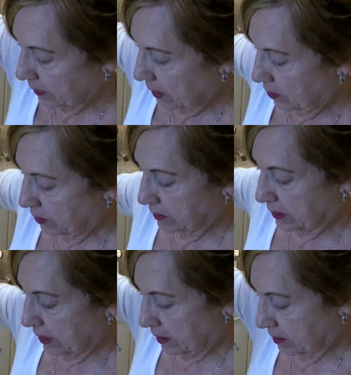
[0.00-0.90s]
You can
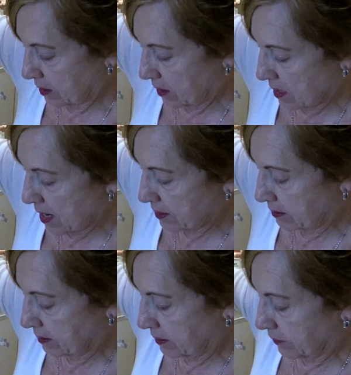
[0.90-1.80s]
see it's a lot
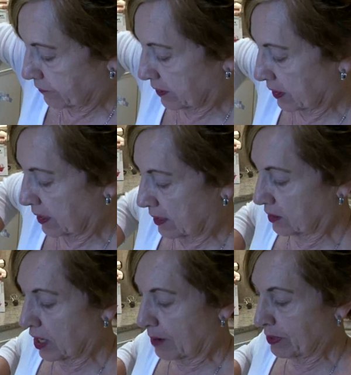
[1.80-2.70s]
different than that
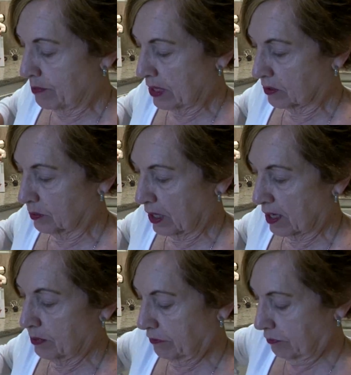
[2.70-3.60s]
sloppy mess we had
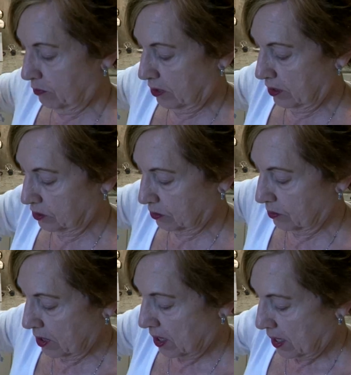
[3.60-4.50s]
before. So
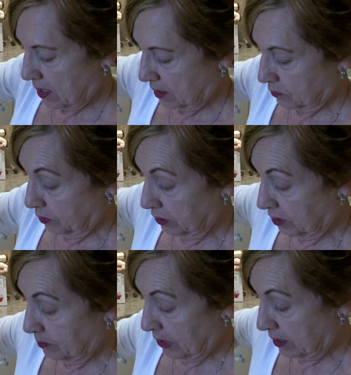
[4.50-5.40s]
it's really going
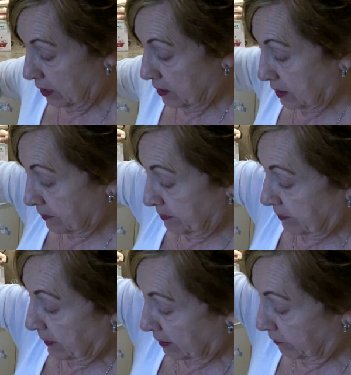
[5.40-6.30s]
to be a nice
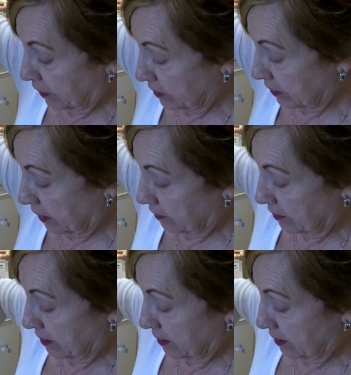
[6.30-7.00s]
fondant.